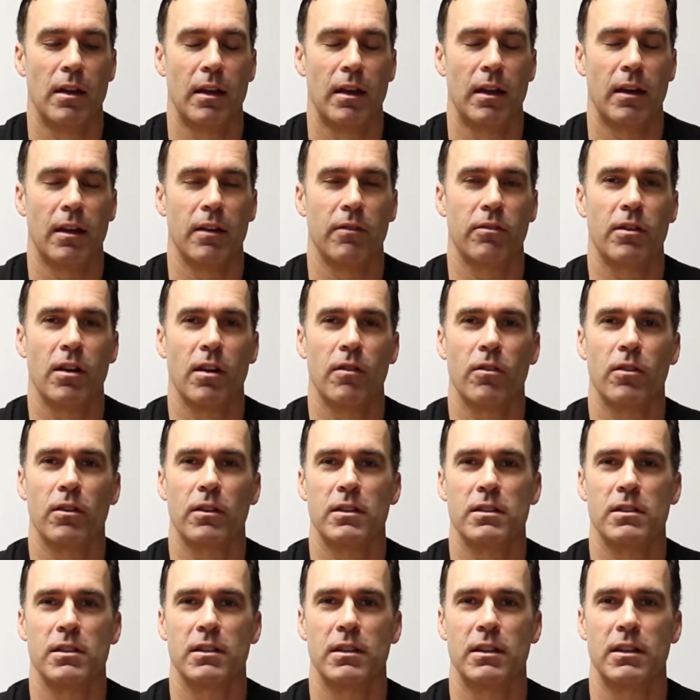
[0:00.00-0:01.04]
And I've covered
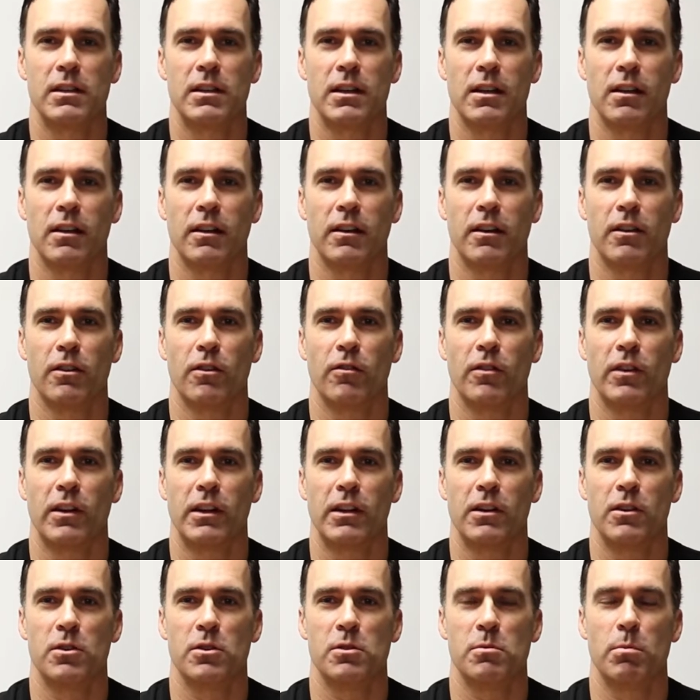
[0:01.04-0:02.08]
this in detail in other
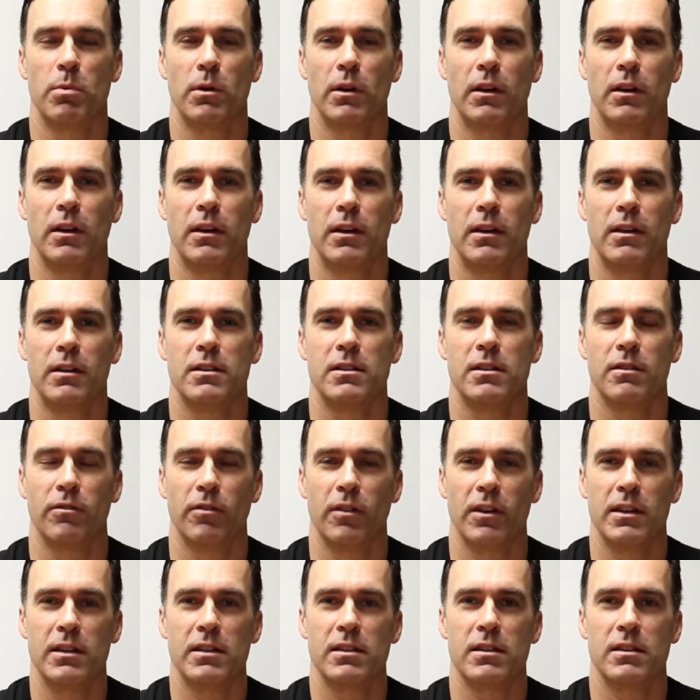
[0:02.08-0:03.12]
videos, but
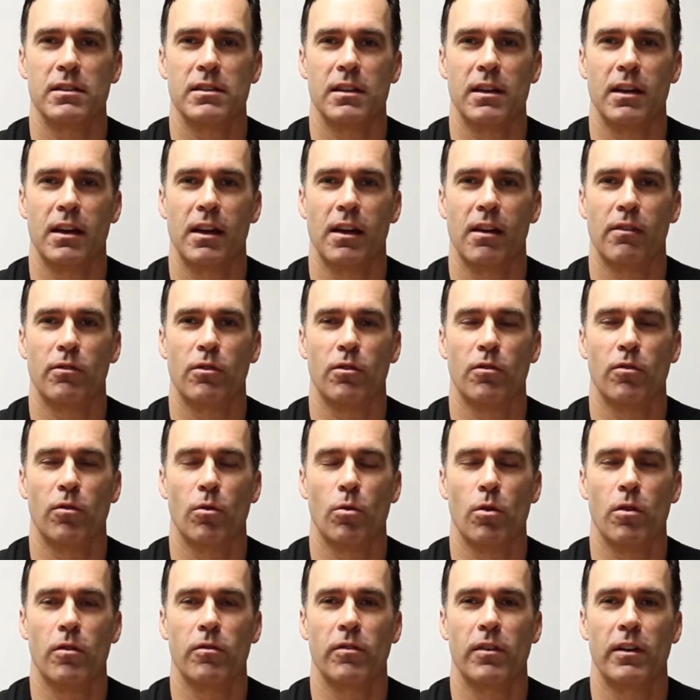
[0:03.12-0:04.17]
suffice to say, after
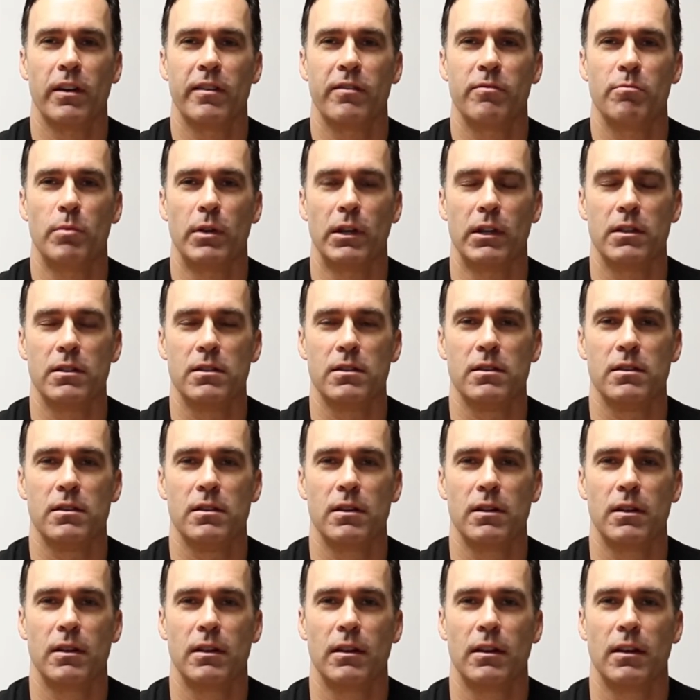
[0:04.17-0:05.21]
4 or 5 months,
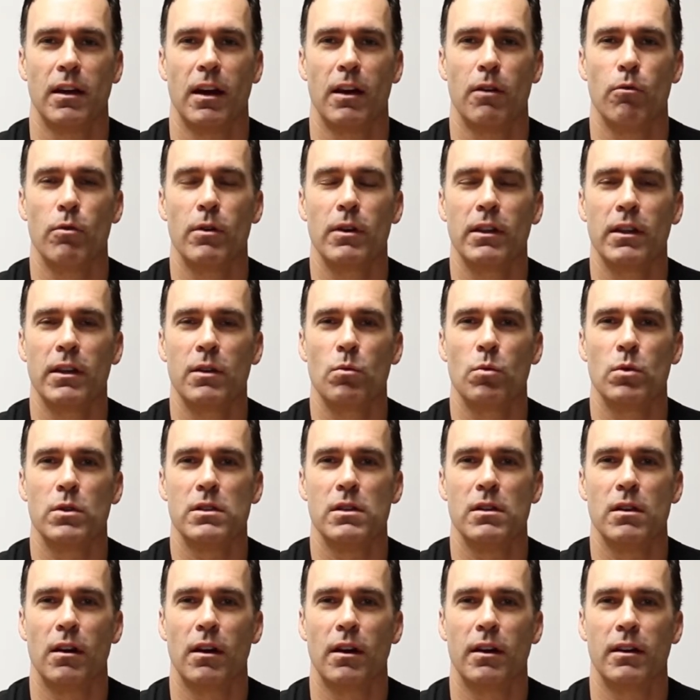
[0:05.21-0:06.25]
I really was
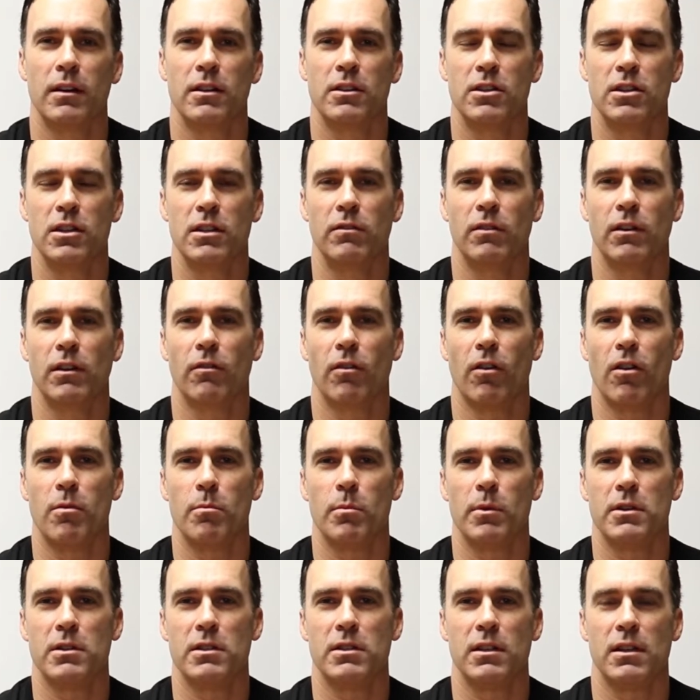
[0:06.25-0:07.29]
not achieving very
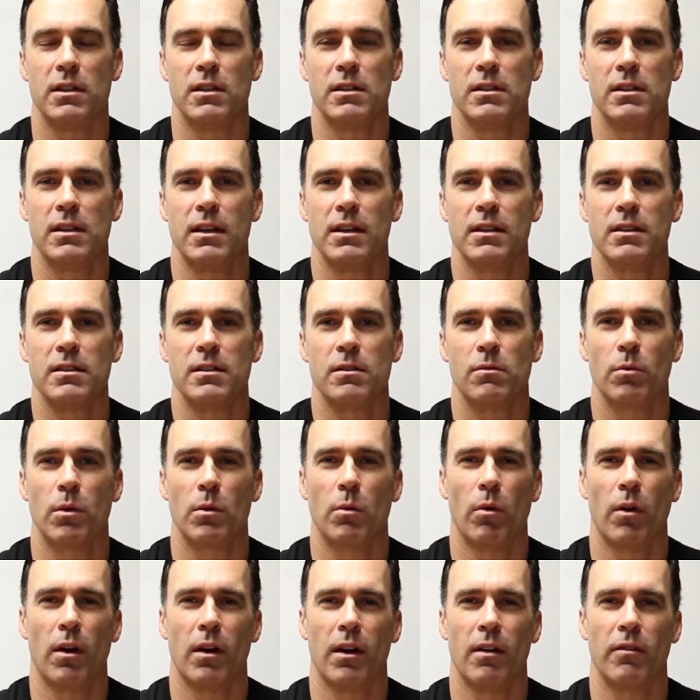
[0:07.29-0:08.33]
much success. We
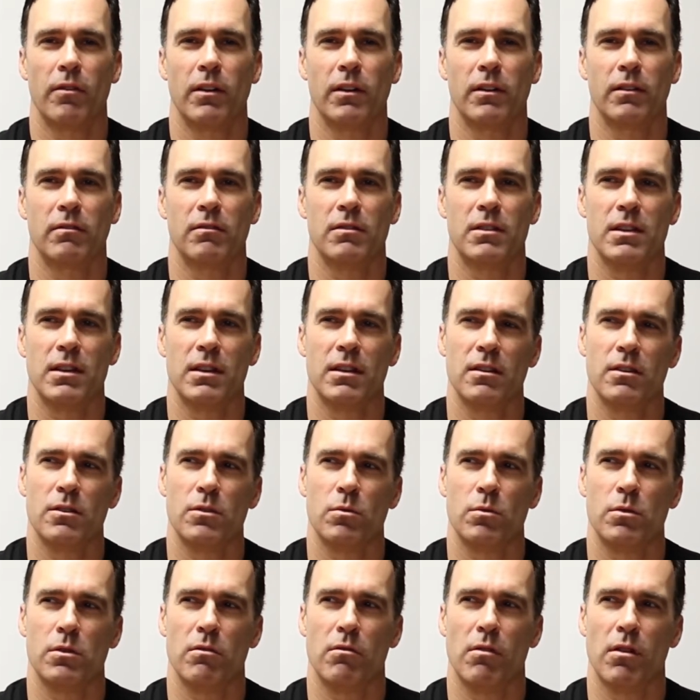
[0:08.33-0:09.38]
were having sales
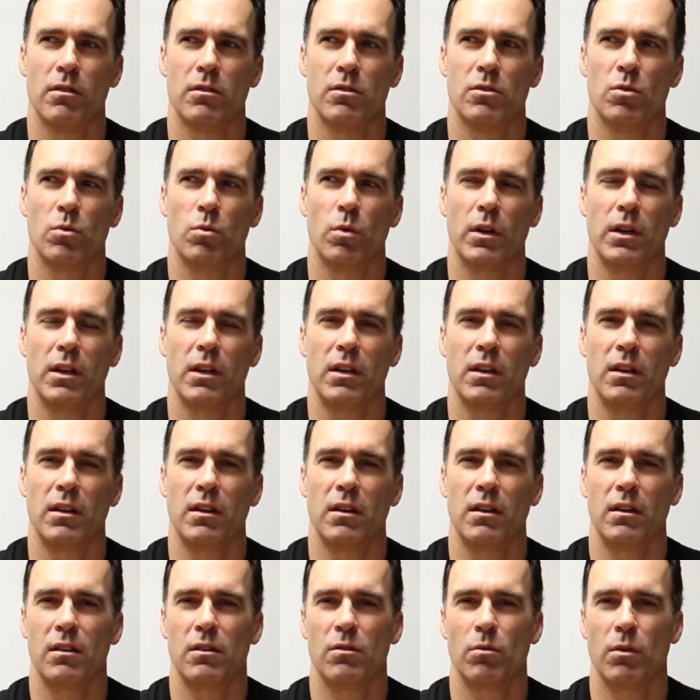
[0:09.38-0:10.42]
was around
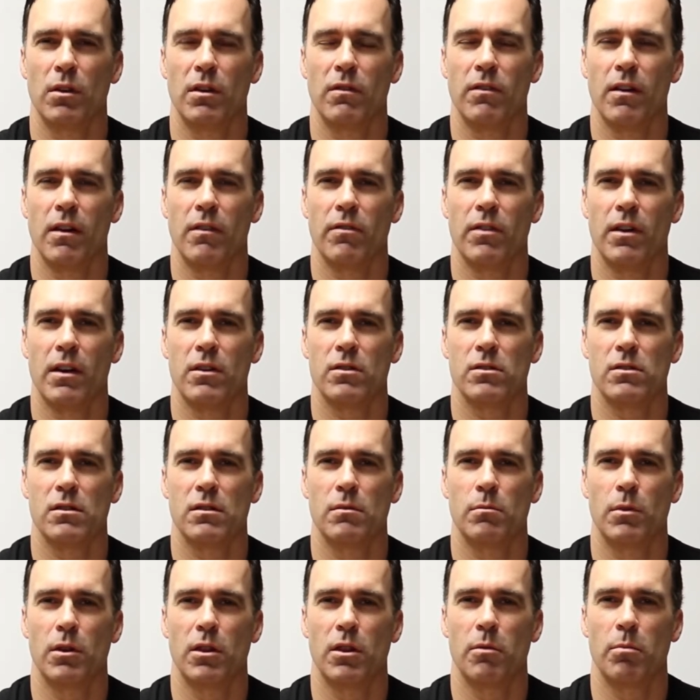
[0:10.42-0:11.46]
$25,000 a
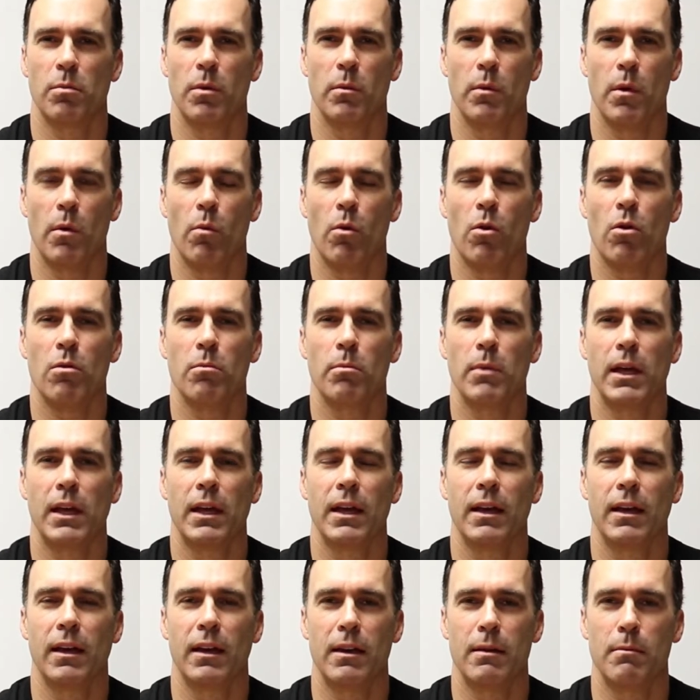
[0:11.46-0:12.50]
month, but we weren't
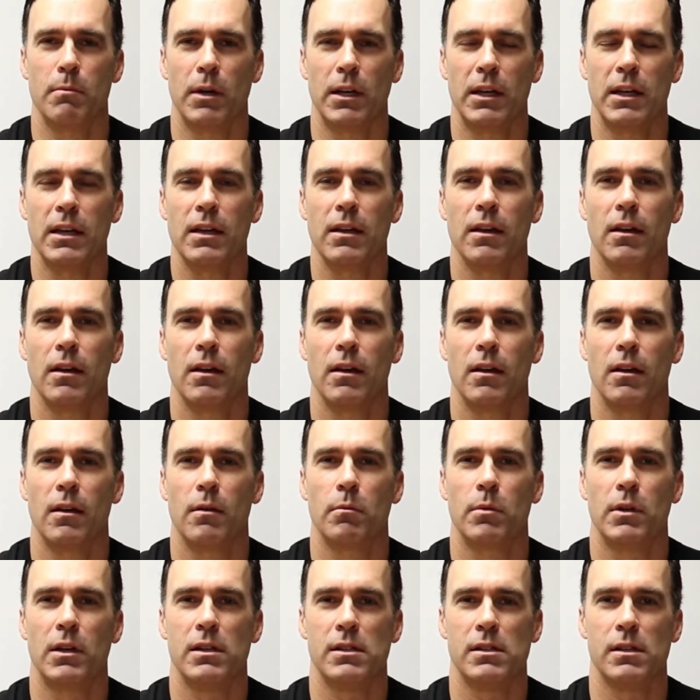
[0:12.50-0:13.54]
making any money
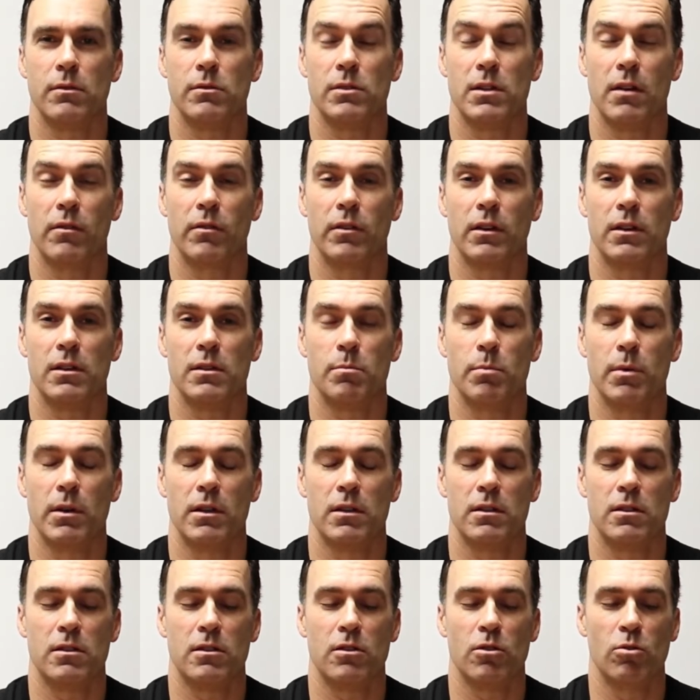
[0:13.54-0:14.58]
because I was having to
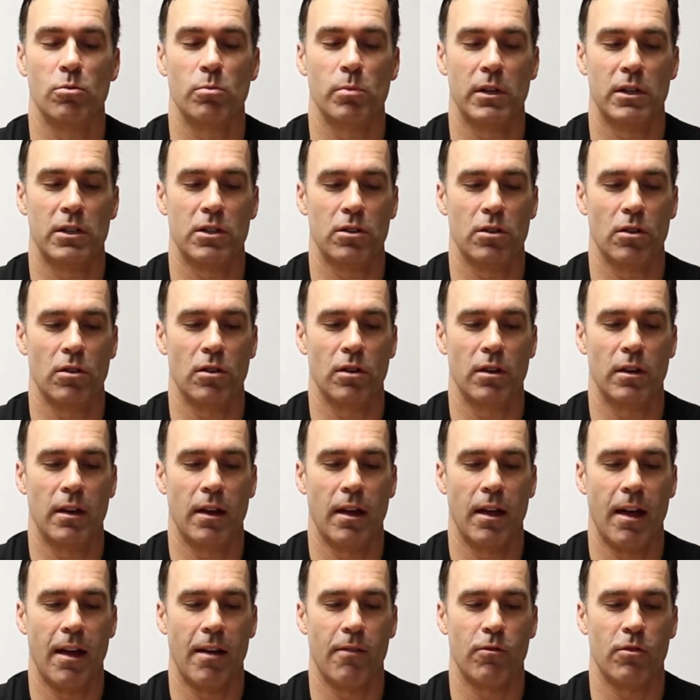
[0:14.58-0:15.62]
spend so much on
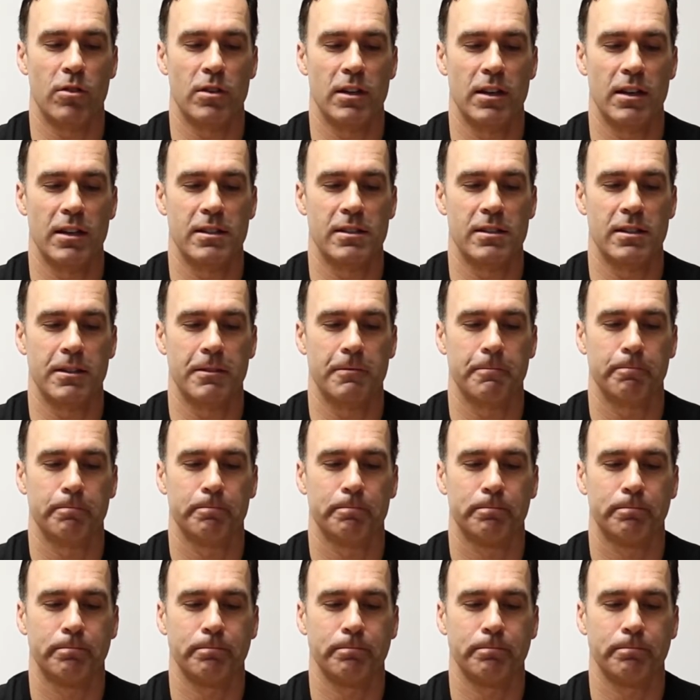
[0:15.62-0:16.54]
advertising.